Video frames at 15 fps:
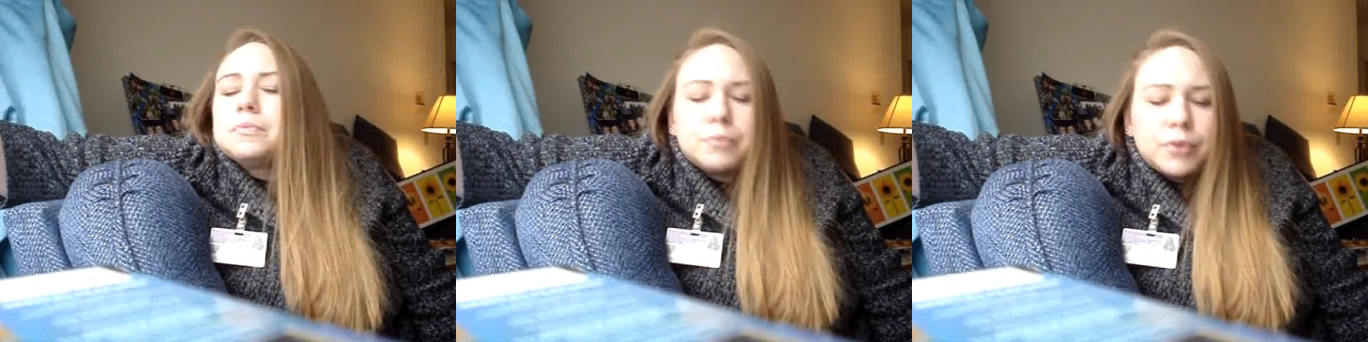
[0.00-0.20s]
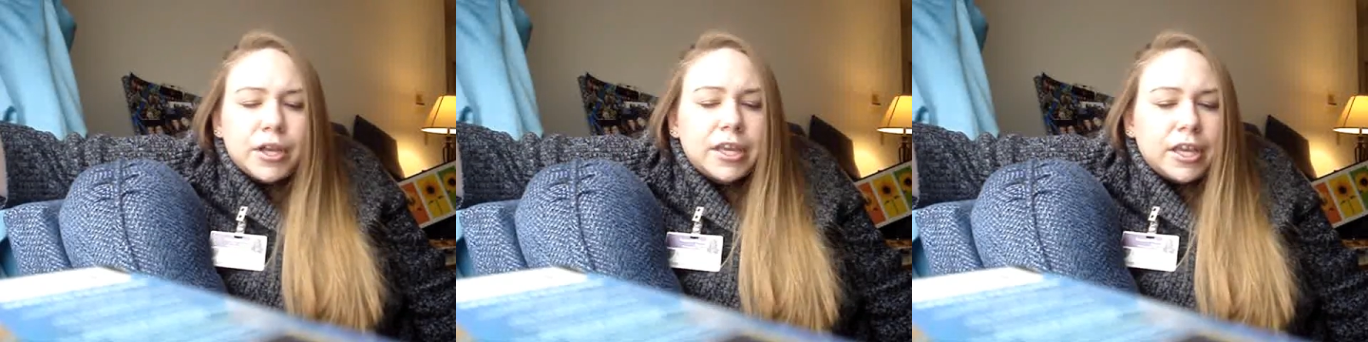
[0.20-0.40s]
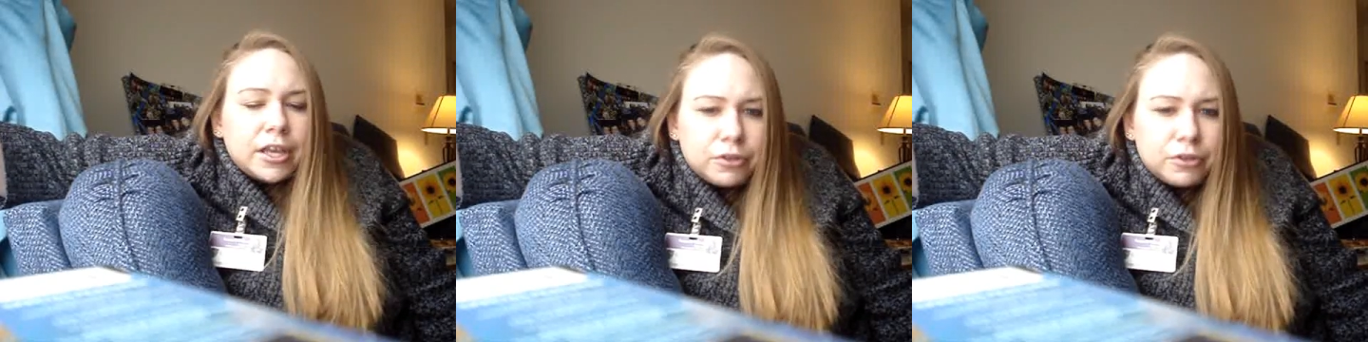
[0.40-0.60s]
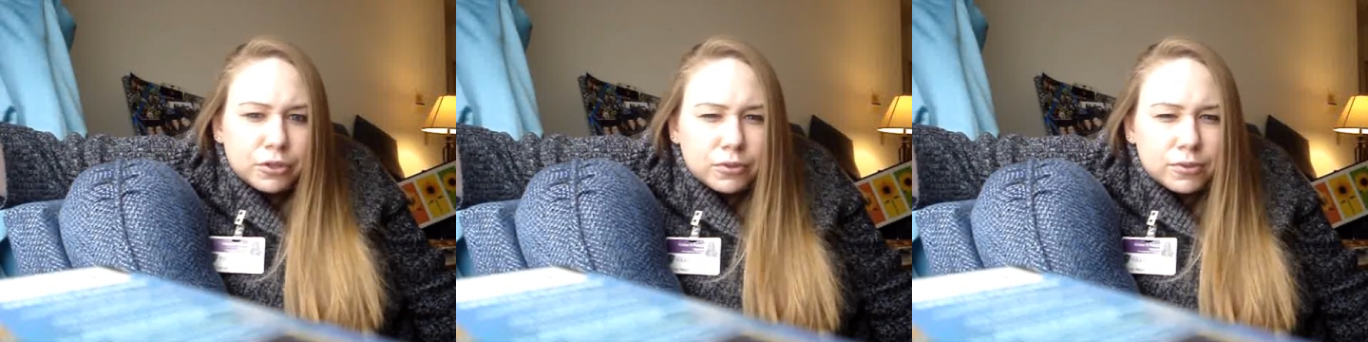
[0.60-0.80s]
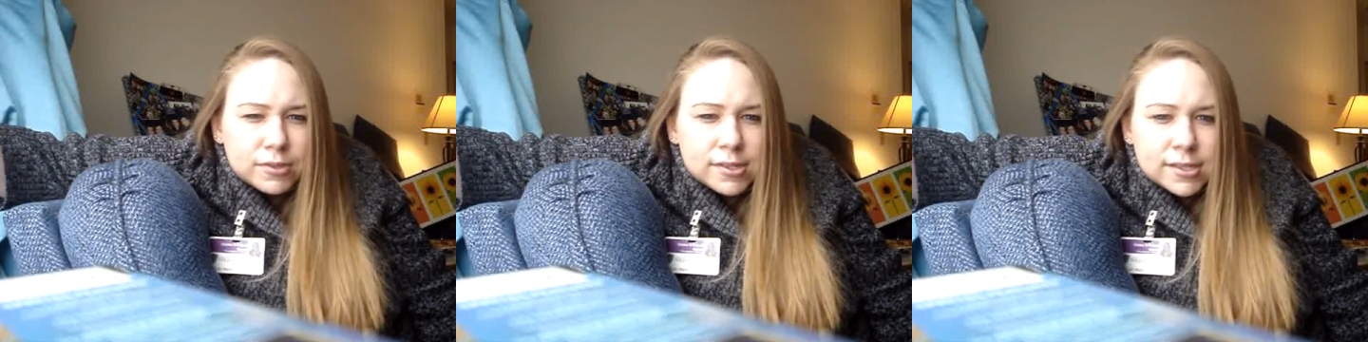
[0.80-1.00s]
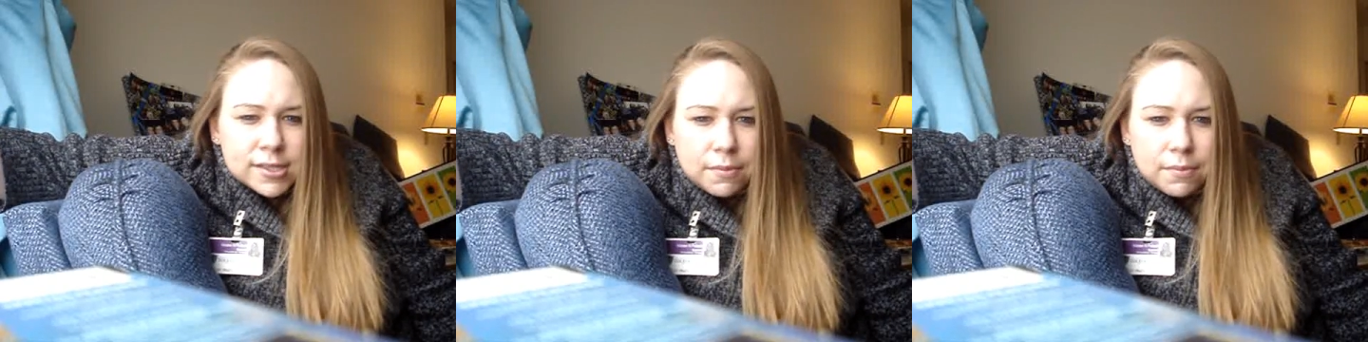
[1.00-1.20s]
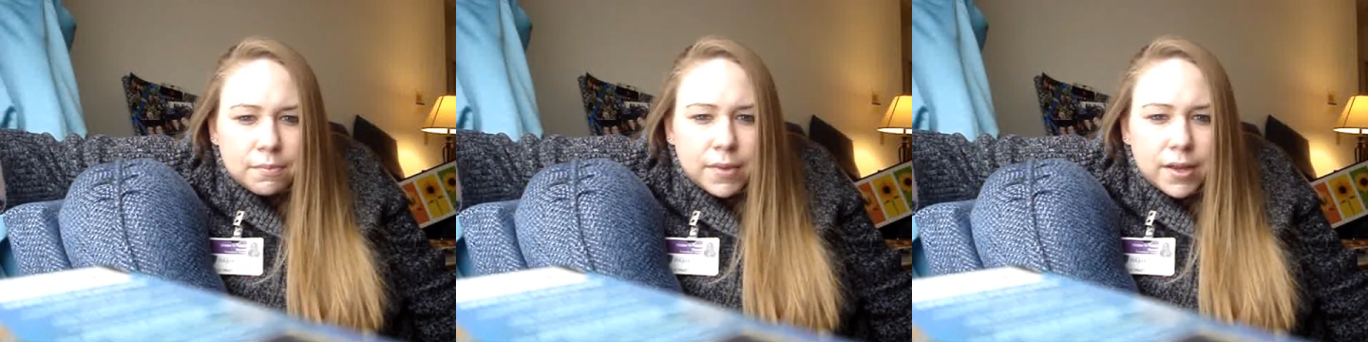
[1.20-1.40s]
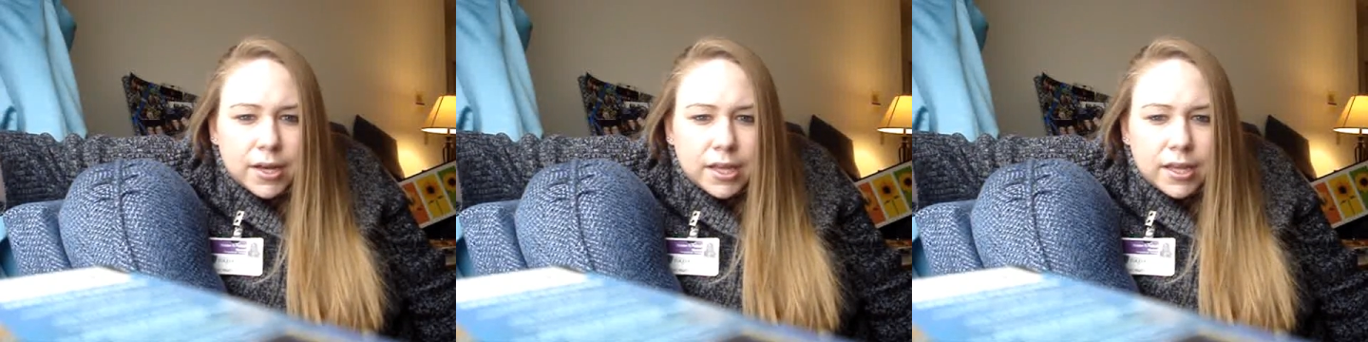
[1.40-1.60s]
breaking news to
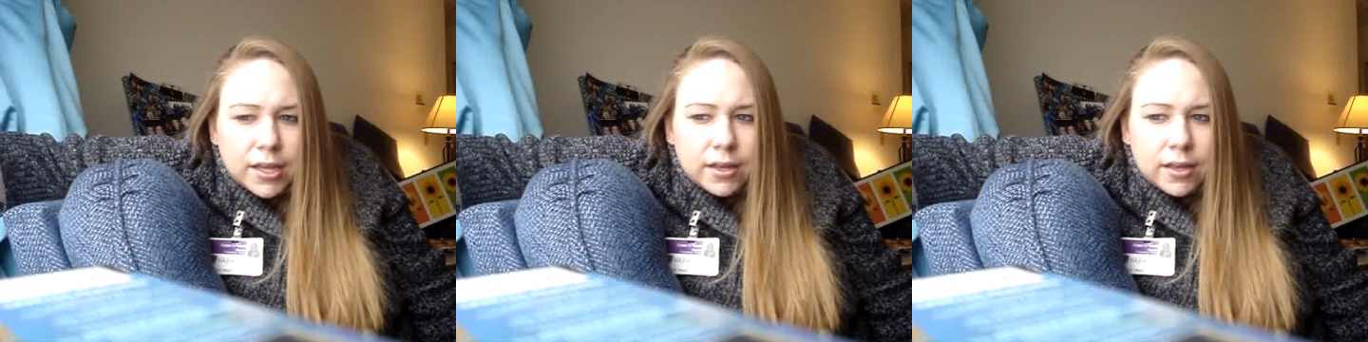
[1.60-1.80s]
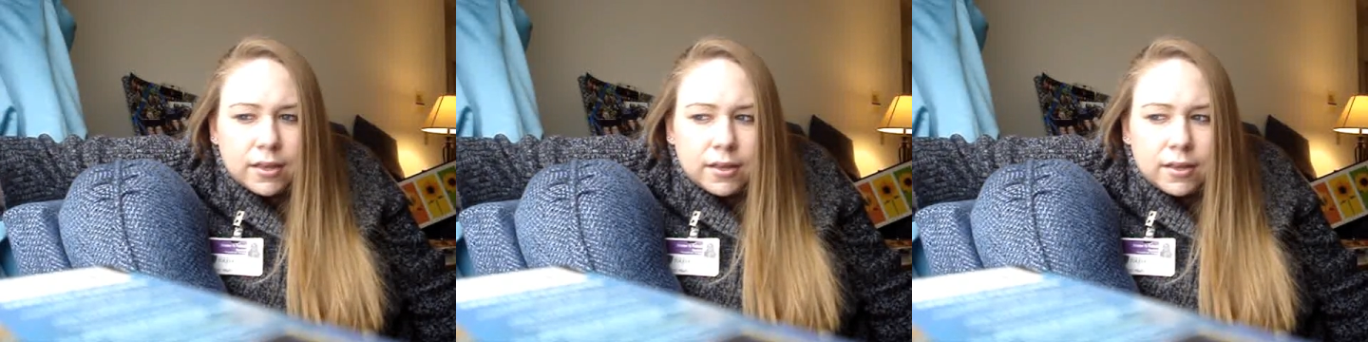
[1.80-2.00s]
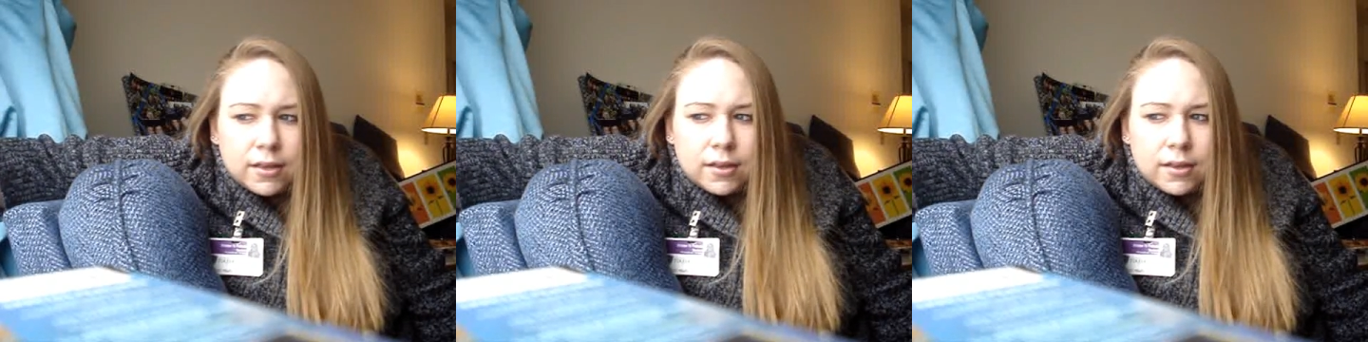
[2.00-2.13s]
somebody